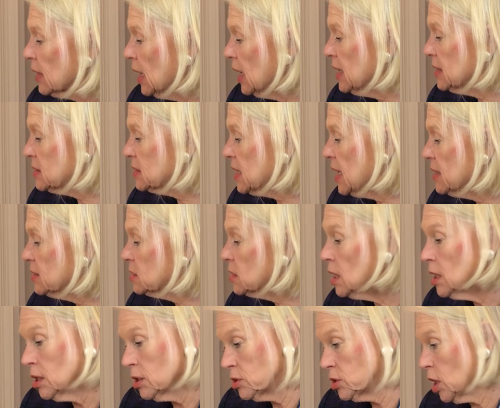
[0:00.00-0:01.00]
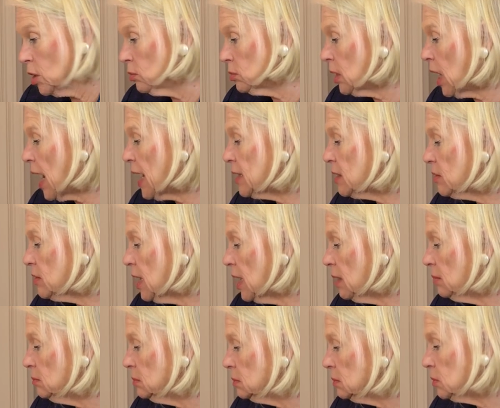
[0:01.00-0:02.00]
It says, don't lie to
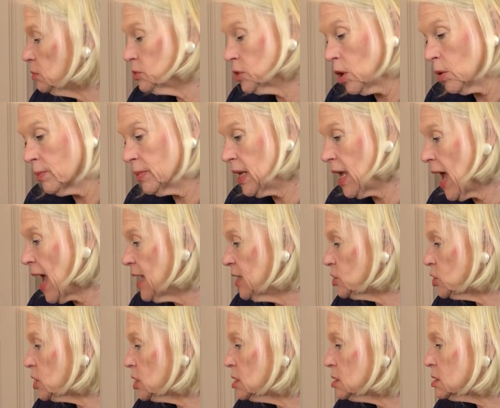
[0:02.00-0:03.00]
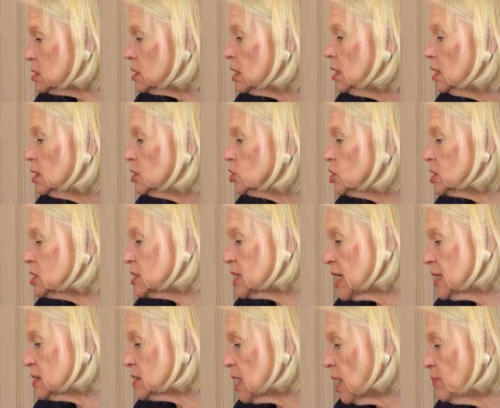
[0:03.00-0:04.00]
them, don't be anxious, just
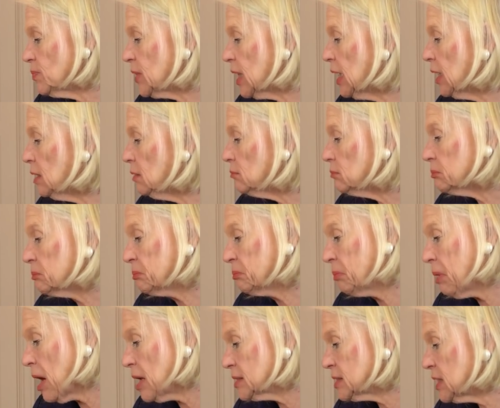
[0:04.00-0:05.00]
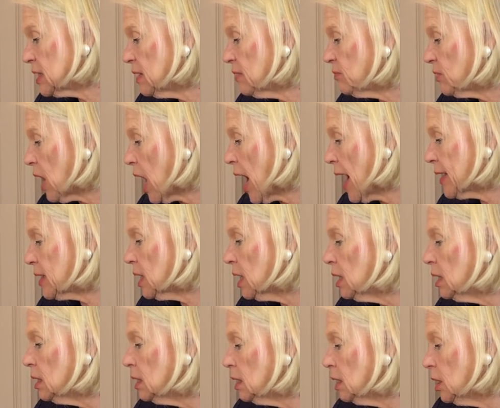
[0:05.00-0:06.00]
say something positive like,
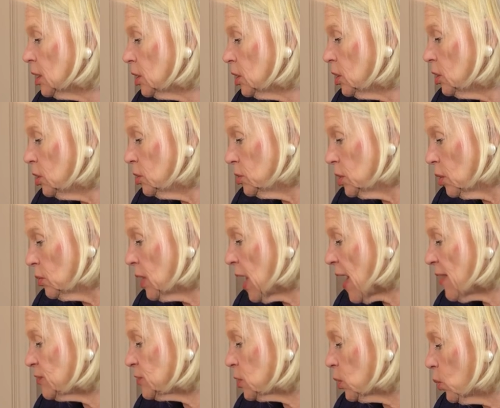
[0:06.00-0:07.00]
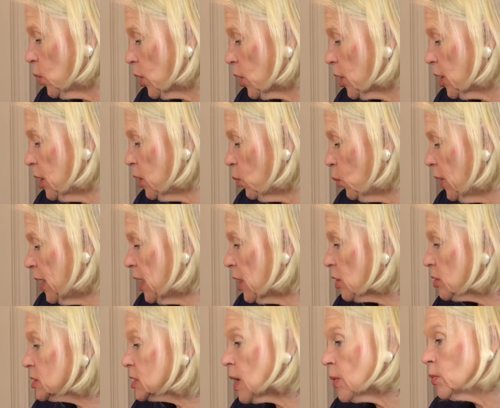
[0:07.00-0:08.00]
you don't have to worry, we
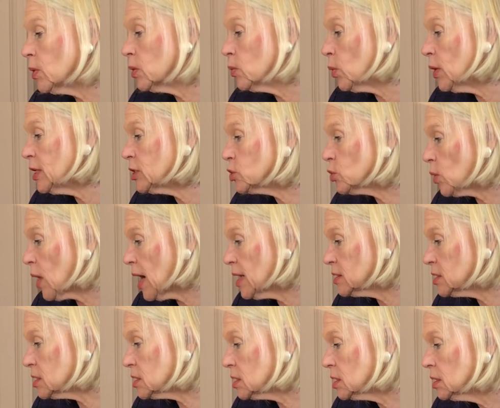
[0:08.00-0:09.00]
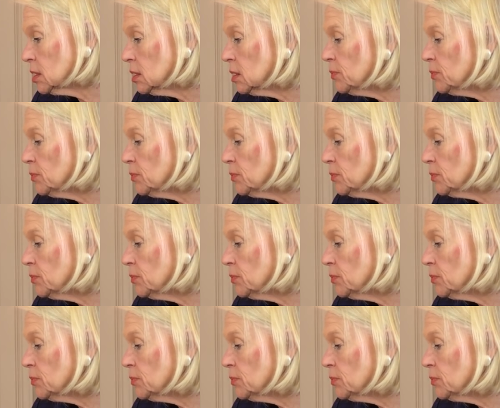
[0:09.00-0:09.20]
or someone we trust,